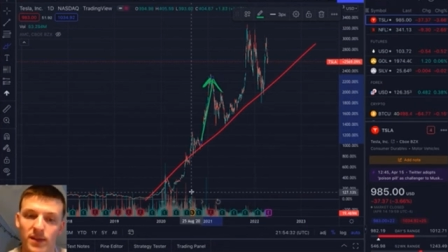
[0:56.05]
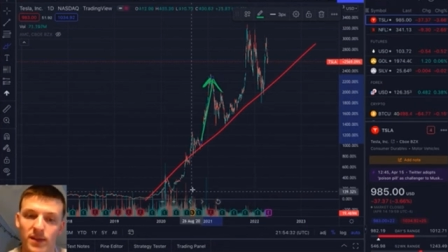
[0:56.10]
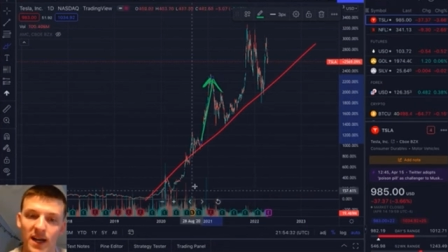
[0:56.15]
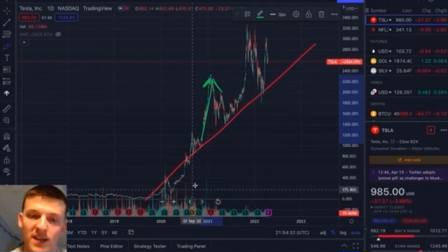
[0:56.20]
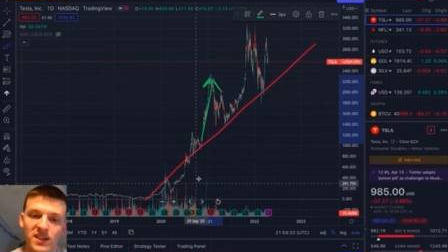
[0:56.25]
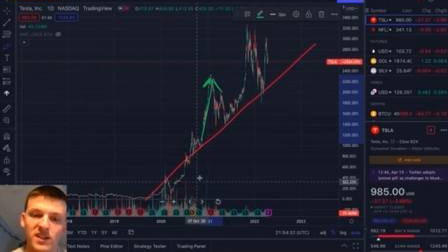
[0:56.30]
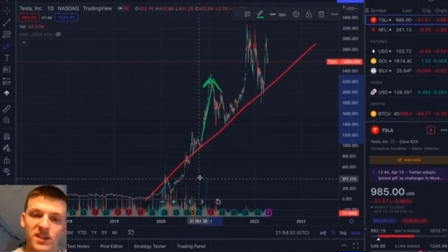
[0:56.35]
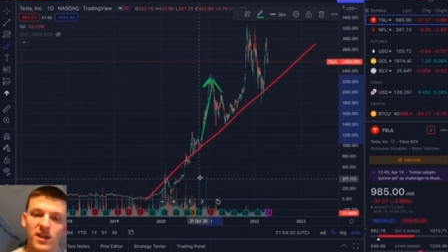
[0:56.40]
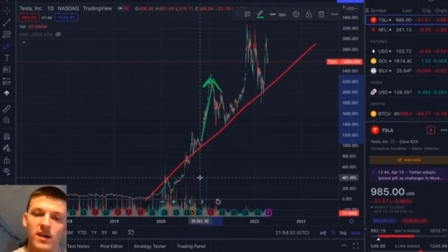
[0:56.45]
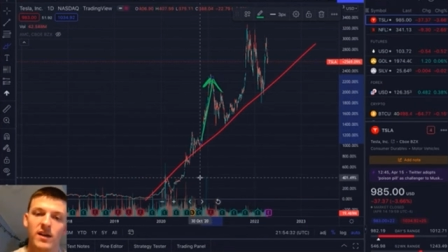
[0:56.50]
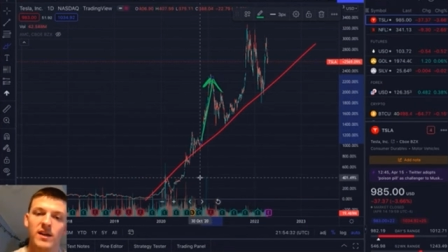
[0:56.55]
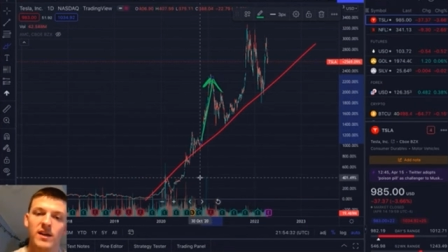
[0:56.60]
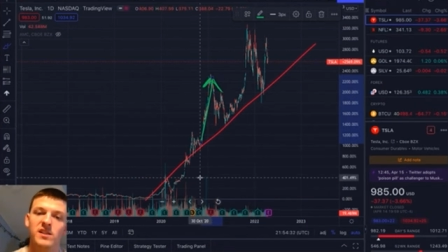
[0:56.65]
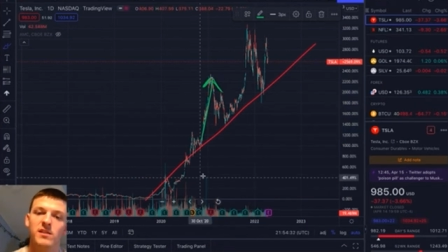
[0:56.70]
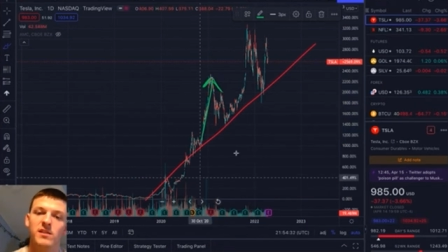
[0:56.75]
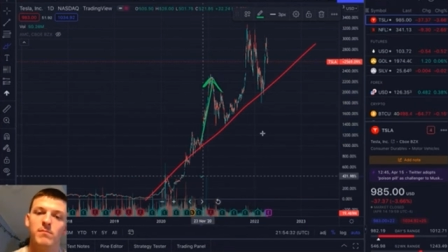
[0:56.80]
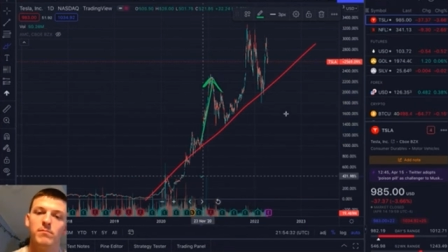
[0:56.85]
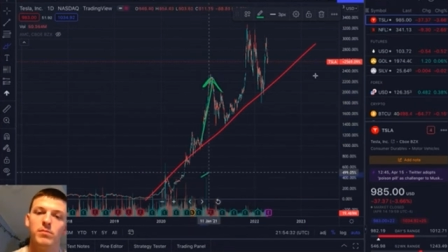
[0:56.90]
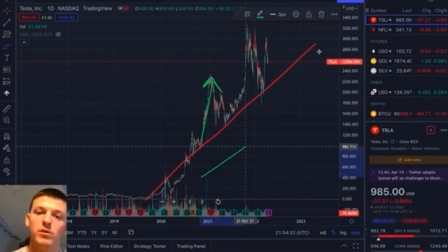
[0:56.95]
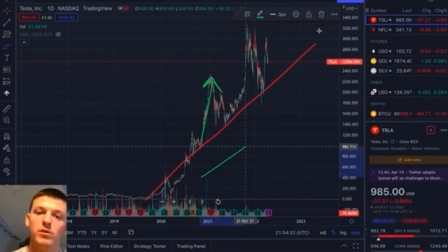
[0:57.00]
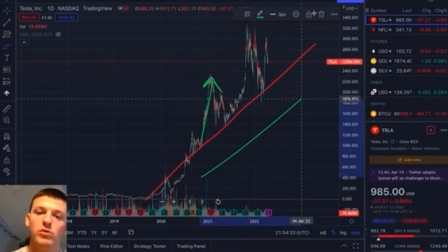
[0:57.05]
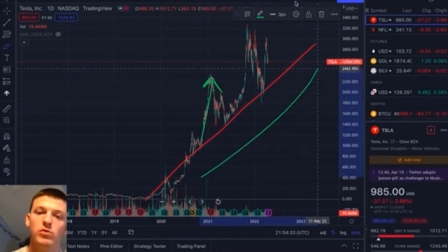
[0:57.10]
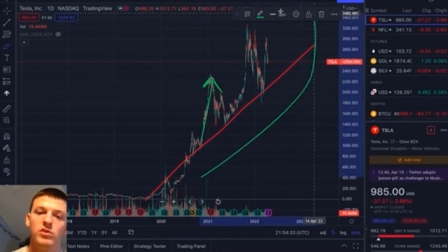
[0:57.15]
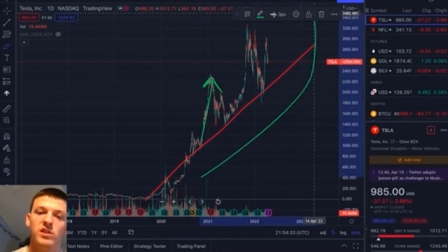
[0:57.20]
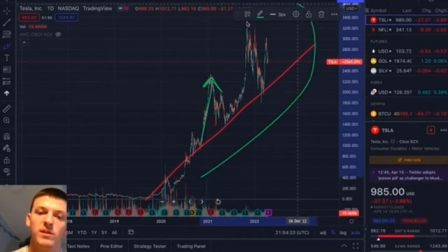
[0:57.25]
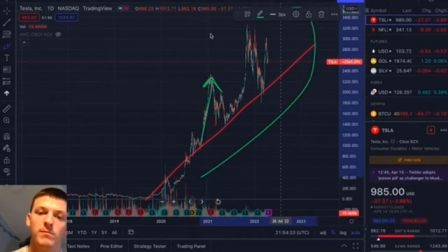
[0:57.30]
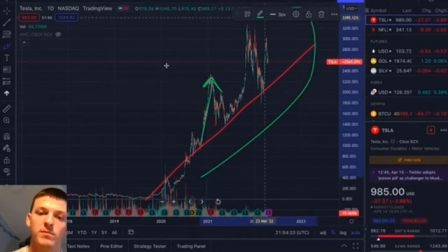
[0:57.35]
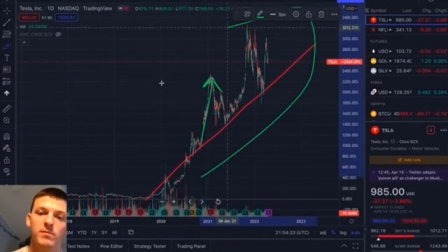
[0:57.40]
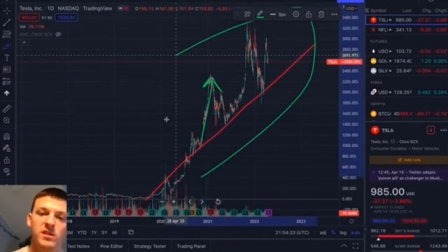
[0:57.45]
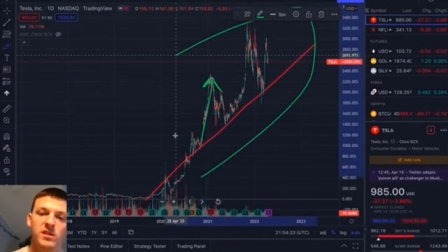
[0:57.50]
Tesla is a blue
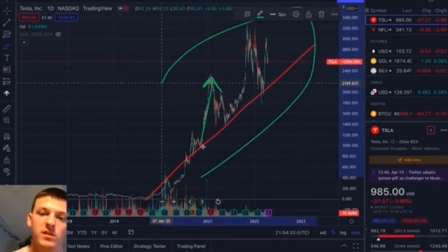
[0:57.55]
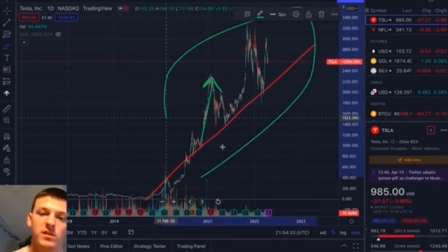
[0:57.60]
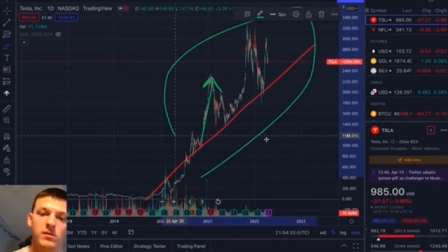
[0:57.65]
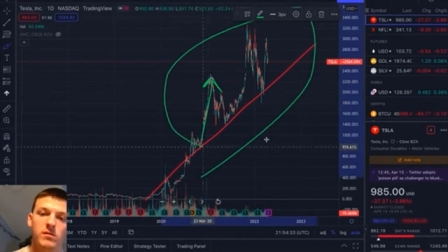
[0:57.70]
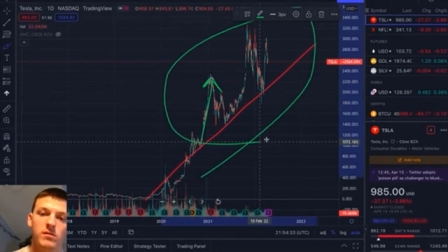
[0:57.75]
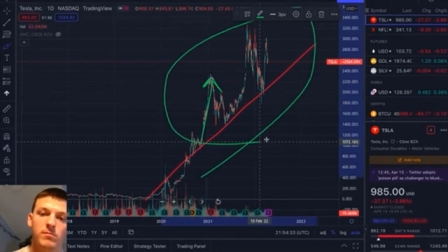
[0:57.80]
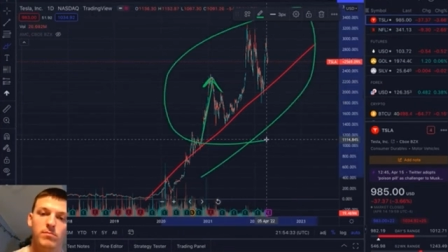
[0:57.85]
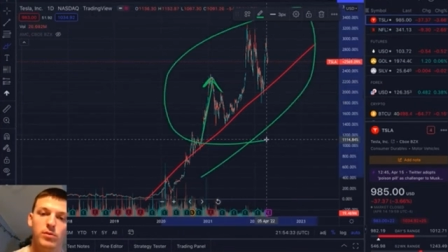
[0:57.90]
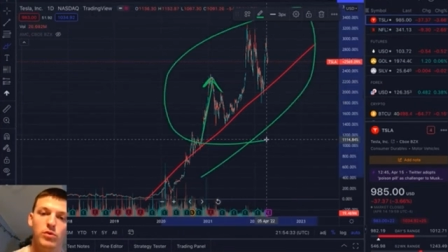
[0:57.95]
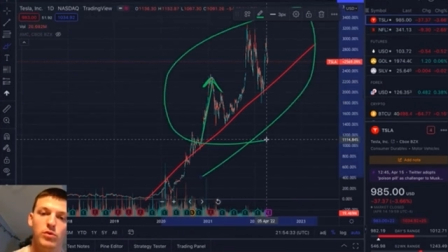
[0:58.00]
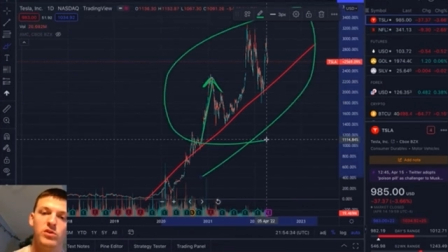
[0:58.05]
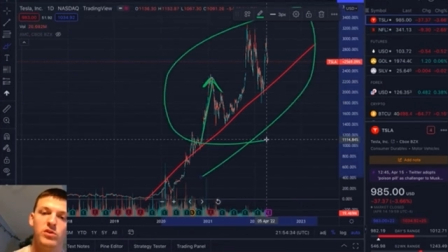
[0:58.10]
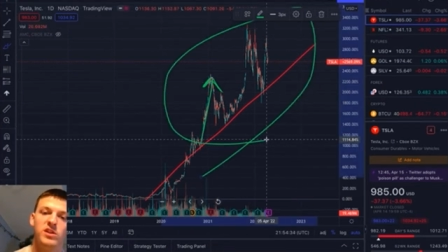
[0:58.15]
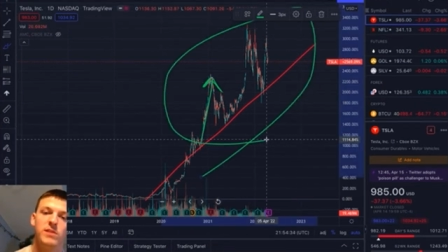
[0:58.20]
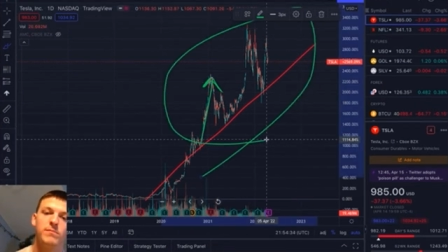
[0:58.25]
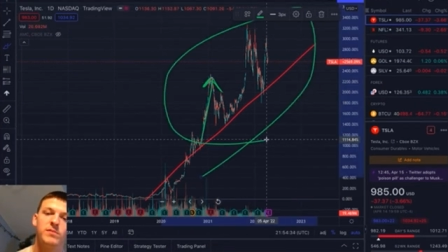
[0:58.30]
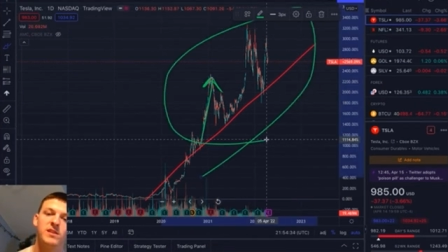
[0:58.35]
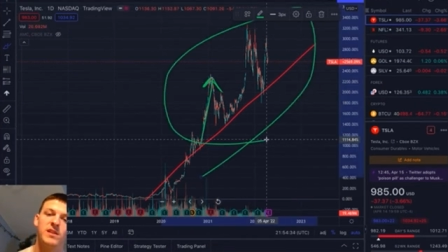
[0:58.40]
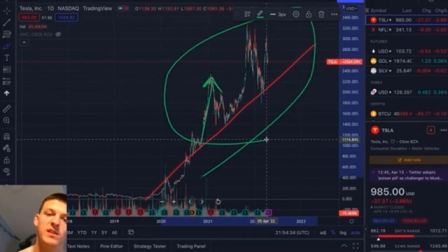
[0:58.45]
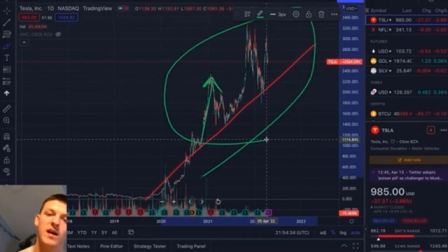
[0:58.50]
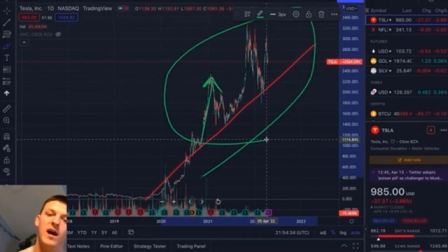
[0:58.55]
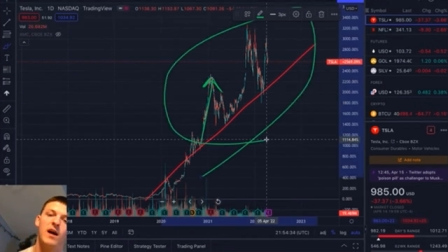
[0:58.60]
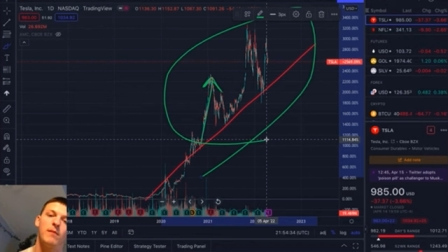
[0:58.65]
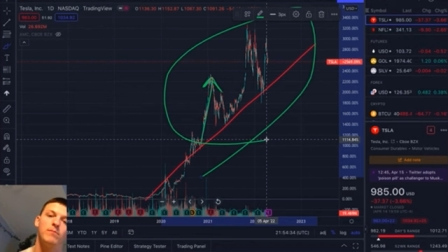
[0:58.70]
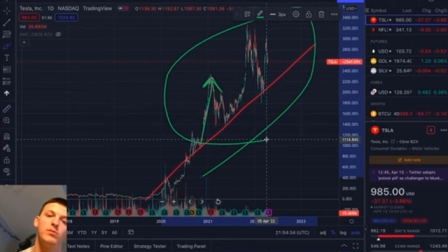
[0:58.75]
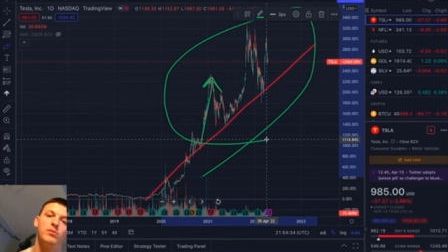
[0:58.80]
chip blue chip stock,